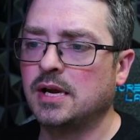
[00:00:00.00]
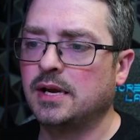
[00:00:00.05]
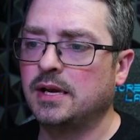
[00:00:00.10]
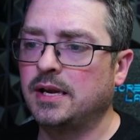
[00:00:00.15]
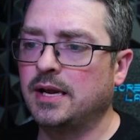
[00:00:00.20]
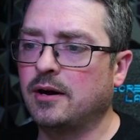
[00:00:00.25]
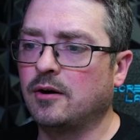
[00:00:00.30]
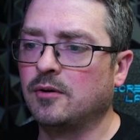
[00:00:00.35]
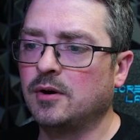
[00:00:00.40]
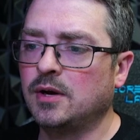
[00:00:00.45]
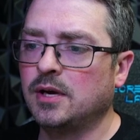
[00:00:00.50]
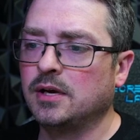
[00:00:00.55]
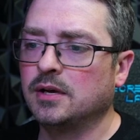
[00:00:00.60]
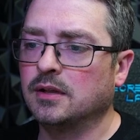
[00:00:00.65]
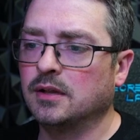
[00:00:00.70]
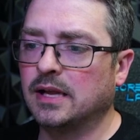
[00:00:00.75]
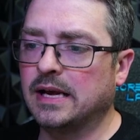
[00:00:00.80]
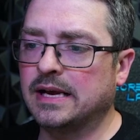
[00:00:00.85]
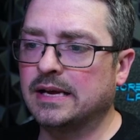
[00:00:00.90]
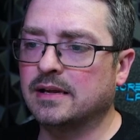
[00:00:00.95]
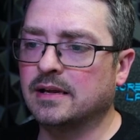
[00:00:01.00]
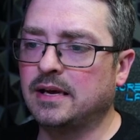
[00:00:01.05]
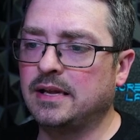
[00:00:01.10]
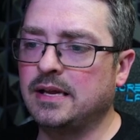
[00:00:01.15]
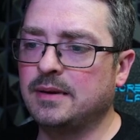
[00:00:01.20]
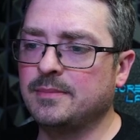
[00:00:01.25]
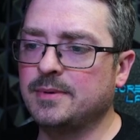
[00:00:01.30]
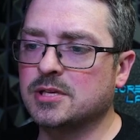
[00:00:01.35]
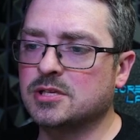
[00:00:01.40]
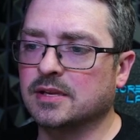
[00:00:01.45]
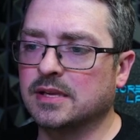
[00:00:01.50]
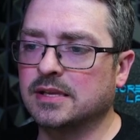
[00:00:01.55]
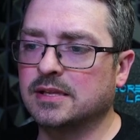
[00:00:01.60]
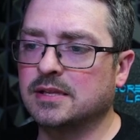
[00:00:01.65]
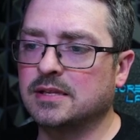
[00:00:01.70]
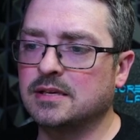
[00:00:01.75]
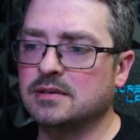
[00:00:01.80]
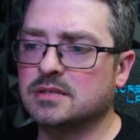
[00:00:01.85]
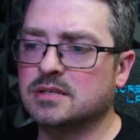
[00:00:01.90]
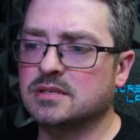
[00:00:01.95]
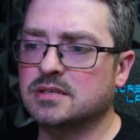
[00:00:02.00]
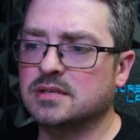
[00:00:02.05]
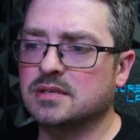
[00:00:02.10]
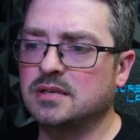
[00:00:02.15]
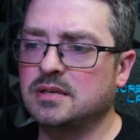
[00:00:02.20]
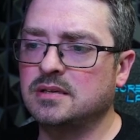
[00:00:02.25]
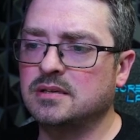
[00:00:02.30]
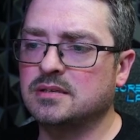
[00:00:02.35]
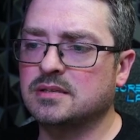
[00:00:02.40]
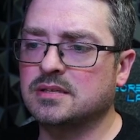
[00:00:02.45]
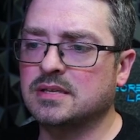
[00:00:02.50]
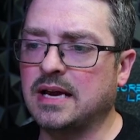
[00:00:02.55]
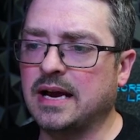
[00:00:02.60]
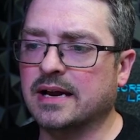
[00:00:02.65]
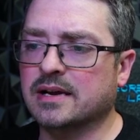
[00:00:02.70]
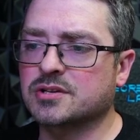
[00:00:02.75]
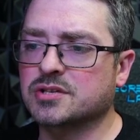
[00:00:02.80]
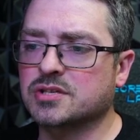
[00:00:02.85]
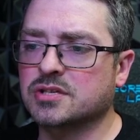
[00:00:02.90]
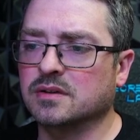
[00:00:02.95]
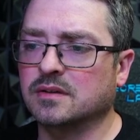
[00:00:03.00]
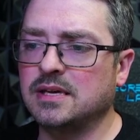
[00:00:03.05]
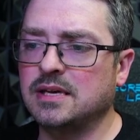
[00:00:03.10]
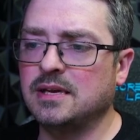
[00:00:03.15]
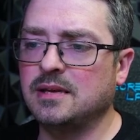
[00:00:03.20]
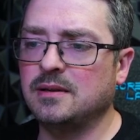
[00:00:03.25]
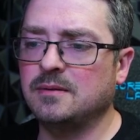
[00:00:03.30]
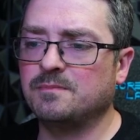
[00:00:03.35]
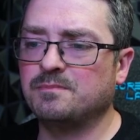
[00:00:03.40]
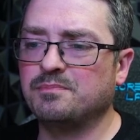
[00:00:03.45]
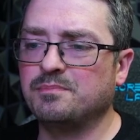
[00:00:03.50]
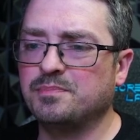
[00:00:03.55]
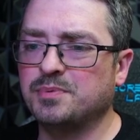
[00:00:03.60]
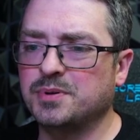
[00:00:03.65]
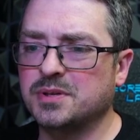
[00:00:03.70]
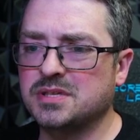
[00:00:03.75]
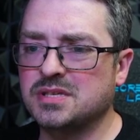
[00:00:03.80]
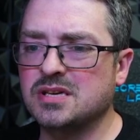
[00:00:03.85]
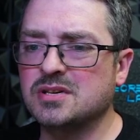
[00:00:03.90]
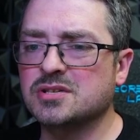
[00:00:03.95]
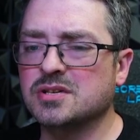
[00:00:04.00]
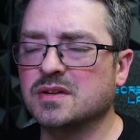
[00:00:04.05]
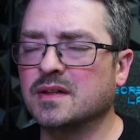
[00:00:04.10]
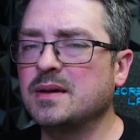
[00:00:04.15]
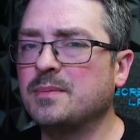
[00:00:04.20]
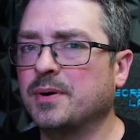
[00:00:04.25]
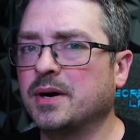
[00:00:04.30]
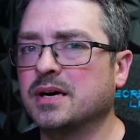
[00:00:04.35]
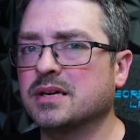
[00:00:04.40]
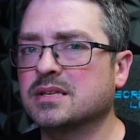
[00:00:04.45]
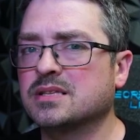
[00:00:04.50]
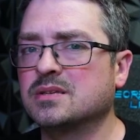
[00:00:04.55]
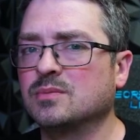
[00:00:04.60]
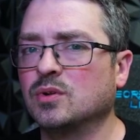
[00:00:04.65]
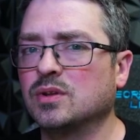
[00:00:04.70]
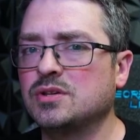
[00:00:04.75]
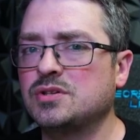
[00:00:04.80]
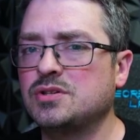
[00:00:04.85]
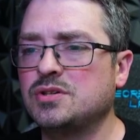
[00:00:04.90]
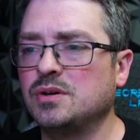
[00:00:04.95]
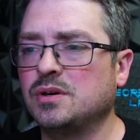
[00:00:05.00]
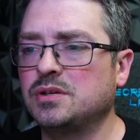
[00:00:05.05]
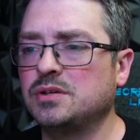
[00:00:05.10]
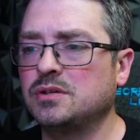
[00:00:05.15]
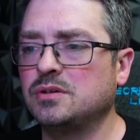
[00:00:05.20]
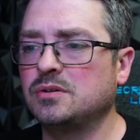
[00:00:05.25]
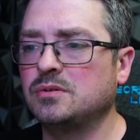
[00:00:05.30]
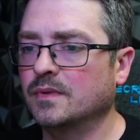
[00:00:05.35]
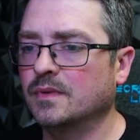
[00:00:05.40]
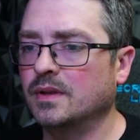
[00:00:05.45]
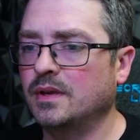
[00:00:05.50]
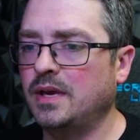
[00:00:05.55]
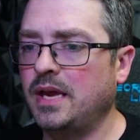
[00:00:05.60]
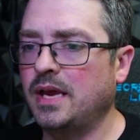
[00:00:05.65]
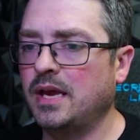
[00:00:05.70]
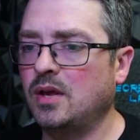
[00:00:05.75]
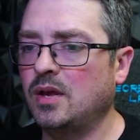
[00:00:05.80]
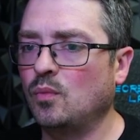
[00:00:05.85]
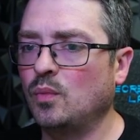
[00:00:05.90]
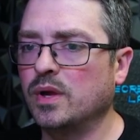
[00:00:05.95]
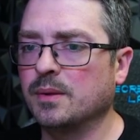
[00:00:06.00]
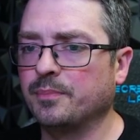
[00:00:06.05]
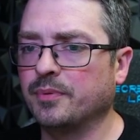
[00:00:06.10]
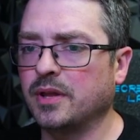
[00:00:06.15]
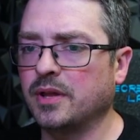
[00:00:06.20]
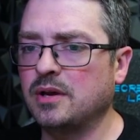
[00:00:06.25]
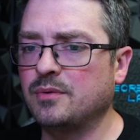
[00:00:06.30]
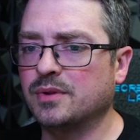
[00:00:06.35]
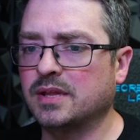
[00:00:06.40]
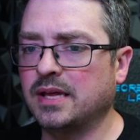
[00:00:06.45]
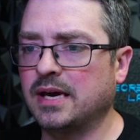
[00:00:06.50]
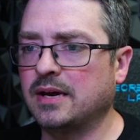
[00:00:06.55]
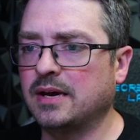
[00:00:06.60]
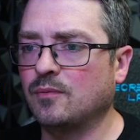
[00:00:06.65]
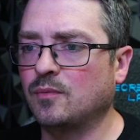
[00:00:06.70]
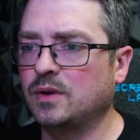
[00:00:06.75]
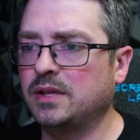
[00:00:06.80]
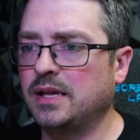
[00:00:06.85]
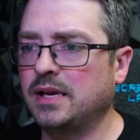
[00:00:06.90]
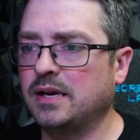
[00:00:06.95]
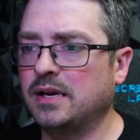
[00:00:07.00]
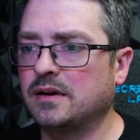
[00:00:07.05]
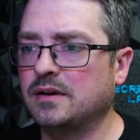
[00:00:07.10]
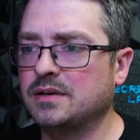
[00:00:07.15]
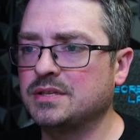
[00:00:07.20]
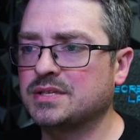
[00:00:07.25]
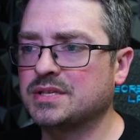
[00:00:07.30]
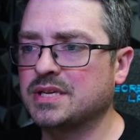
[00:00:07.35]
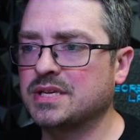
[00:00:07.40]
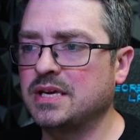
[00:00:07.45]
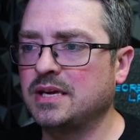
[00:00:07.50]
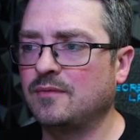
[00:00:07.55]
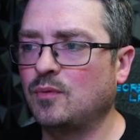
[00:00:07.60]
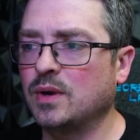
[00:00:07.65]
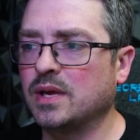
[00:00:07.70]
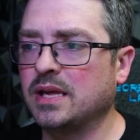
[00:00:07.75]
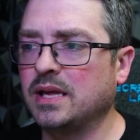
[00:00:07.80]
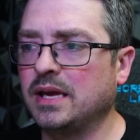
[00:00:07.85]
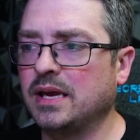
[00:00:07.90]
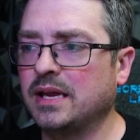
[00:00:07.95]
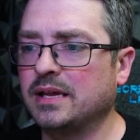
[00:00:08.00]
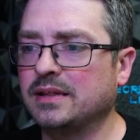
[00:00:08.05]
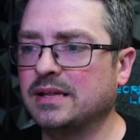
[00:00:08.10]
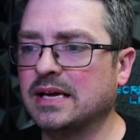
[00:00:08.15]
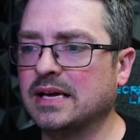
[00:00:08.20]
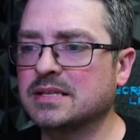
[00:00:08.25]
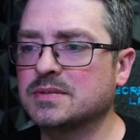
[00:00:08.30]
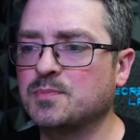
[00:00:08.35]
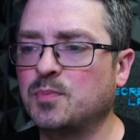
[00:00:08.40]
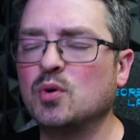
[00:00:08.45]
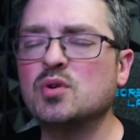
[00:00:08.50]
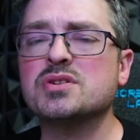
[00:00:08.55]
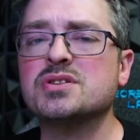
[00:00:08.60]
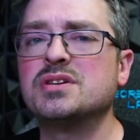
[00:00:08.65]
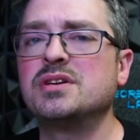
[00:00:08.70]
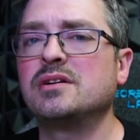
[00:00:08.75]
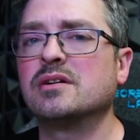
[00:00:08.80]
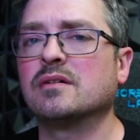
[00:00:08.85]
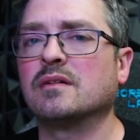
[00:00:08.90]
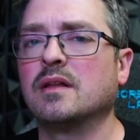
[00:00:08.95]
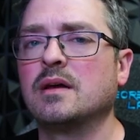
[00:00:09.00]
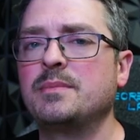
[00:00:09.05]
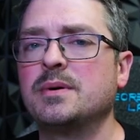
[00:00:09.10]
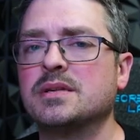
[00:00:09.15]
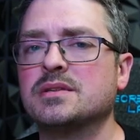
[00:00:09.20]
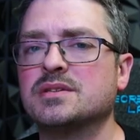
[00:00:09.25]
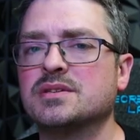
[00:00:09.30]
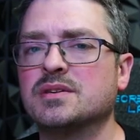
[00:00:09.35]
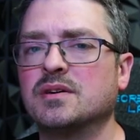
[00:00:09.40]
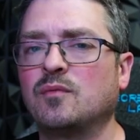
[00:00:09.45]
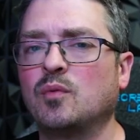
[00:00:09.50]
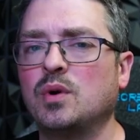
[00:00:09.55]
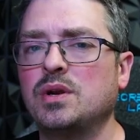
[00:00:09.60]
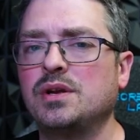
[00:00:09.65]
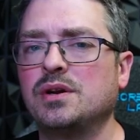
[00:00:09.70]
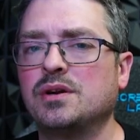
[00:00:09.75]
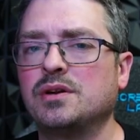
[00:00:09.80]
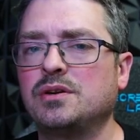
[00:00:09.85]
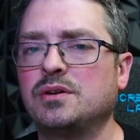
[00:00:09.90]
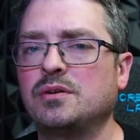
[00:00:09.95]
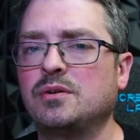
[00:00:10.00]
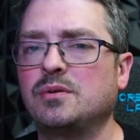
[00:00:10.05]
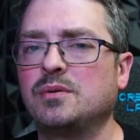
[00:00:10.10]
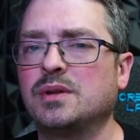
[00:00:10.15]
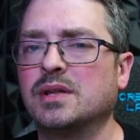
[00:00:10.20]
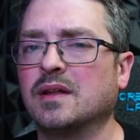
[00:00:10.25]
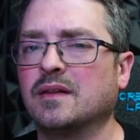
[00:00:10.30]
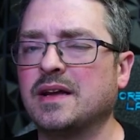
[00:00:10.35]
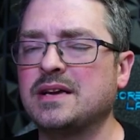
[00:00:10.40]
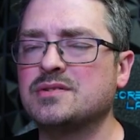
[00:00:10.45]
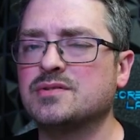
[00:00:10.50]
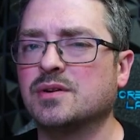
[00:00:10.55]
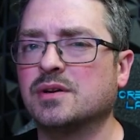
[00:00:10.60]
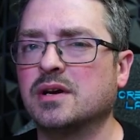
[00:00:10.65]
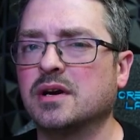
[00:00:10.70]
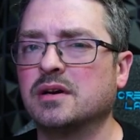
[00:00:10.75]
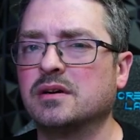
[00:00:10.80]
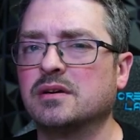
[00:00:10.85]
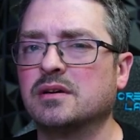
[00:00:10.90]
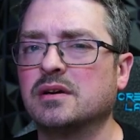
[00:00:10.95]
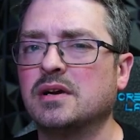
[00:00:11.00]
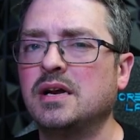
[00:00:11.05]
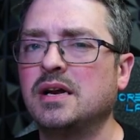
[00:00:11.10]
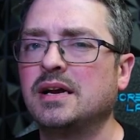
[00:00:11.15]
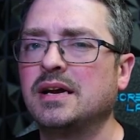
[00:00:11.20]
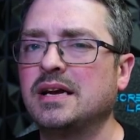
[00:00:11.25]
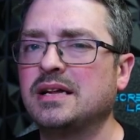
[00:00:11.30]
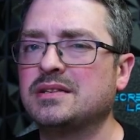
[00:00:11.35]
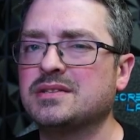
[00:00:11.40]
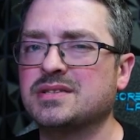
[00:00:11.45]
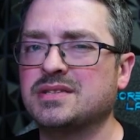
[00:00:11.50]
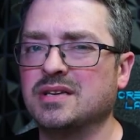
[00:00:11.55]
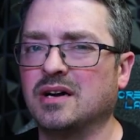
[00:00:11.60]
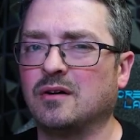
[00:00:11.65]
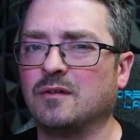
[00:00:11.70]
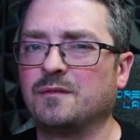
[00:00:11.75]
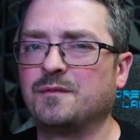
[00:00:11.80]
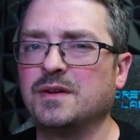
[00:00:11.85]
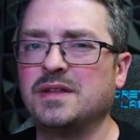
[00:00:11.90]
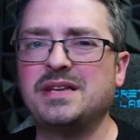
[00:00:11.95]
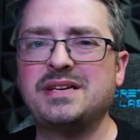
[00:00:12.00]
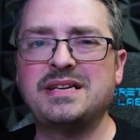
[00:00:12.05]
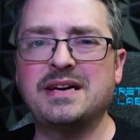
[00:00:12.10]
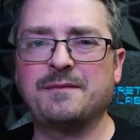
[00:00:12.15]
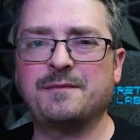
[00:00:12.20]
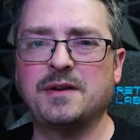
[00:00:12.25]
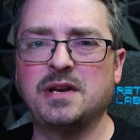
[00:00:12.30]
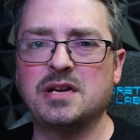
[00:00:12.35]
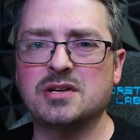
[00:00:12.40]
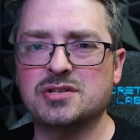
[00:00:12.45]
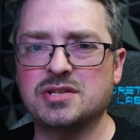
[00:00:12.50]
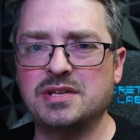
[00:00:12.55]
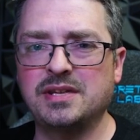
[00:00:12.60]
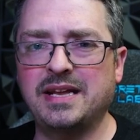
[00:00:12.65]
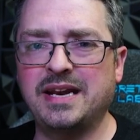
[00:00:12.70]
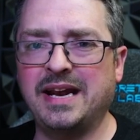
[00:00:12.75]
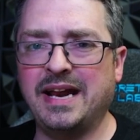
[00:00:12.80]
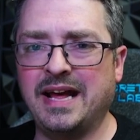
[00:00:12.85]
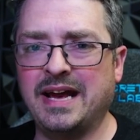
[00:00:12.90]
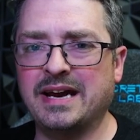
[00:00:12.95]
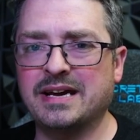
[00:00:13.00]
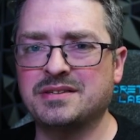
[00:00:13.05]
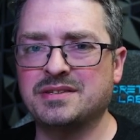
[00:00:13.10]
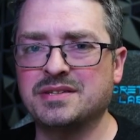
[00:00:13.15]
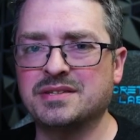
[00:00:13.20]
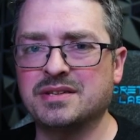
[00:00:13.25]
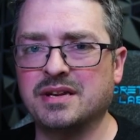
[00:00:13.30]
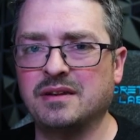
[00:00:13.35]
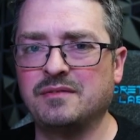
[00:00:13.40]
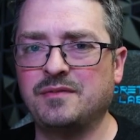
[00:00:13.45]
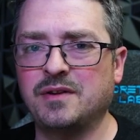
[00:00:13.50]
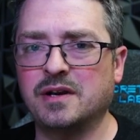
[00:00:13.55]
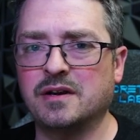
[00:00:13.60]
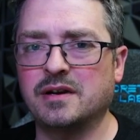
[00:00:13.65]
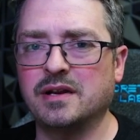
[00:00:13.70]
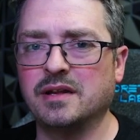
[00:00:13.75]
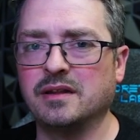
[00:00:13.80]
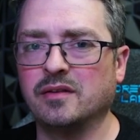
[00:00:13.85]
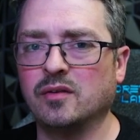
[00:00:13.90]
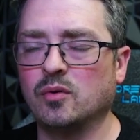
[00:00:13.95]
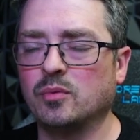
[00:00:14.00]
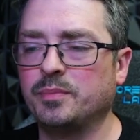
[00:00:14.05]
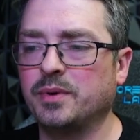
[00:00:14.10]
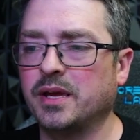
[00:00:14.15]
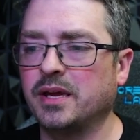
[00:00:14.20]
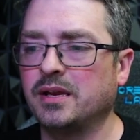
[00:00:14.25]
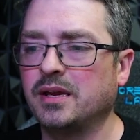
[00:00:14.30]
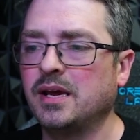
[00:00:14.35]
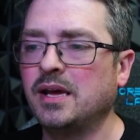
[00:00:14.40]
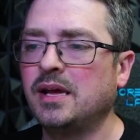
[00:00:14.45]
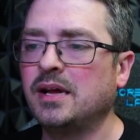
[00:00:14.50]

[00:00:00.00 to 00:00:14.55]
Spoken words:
Now, like an image like this is actually potentially possible that you could do, and we can play with that one there and see if we can get it. That's pushing your limits of what you can do, and the laser cutter itself and the definition that it has is going to vary a little bit.